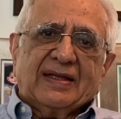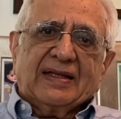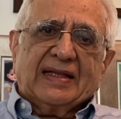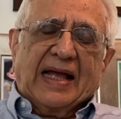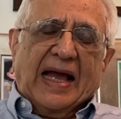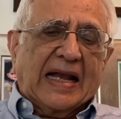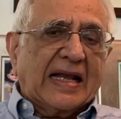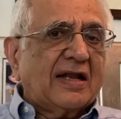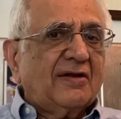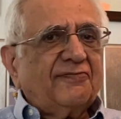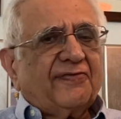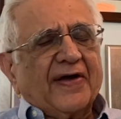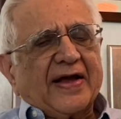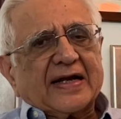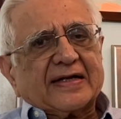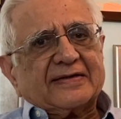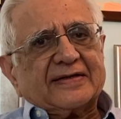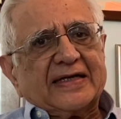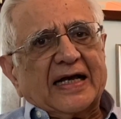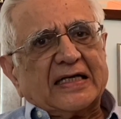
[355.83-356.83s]
And in
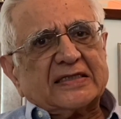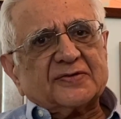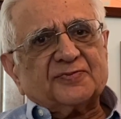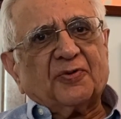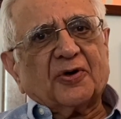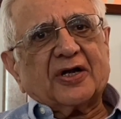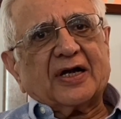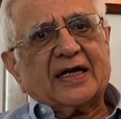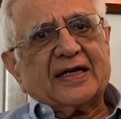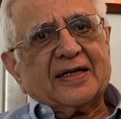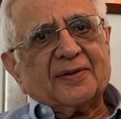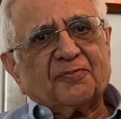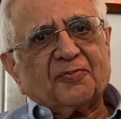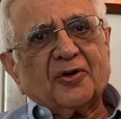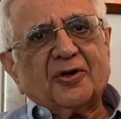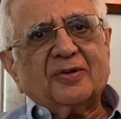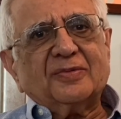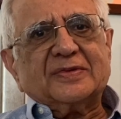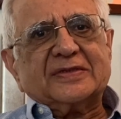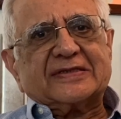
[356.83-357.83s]
fact, diaspora
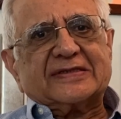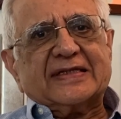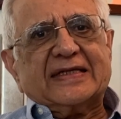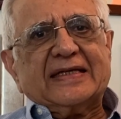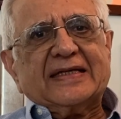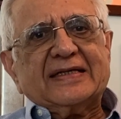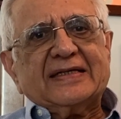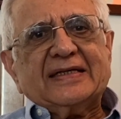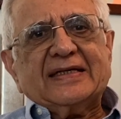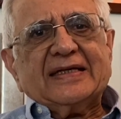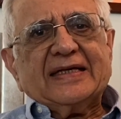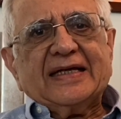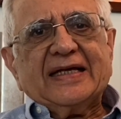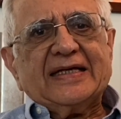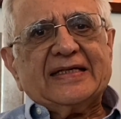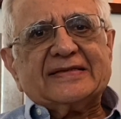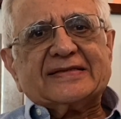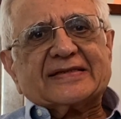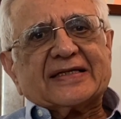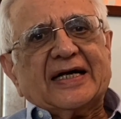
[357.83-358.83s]
diplomacy
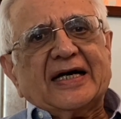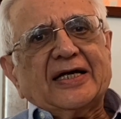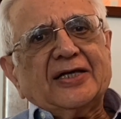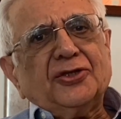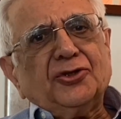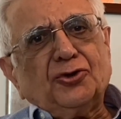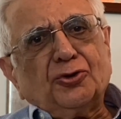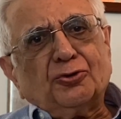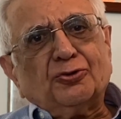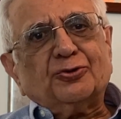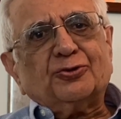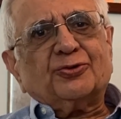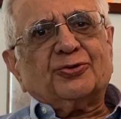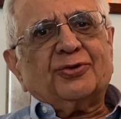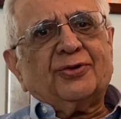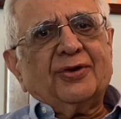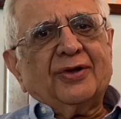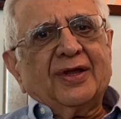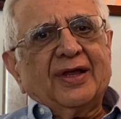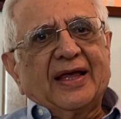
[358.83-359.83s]
is a new
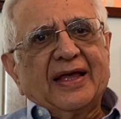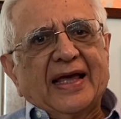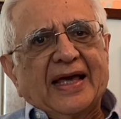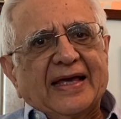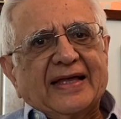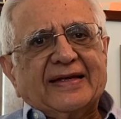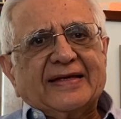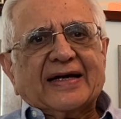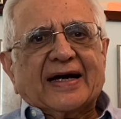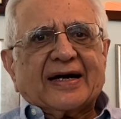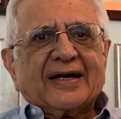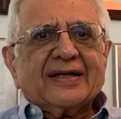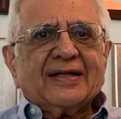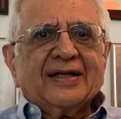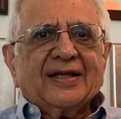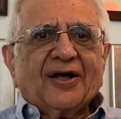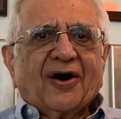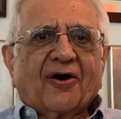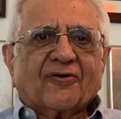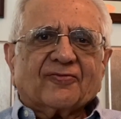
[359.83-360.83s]
area
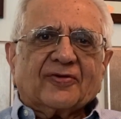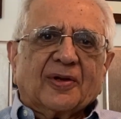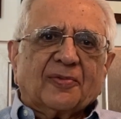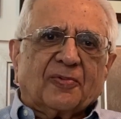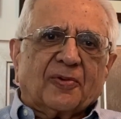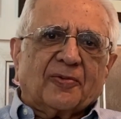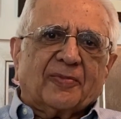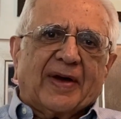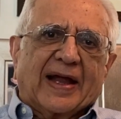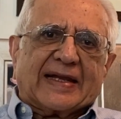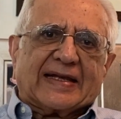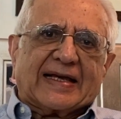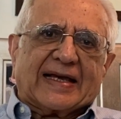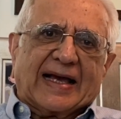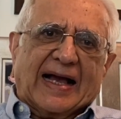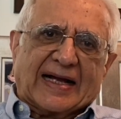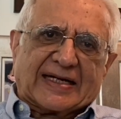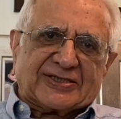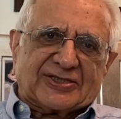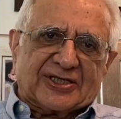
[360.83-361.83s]
of diplomatic
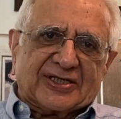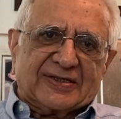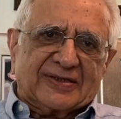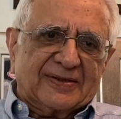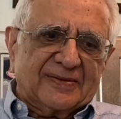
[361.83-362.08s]
action.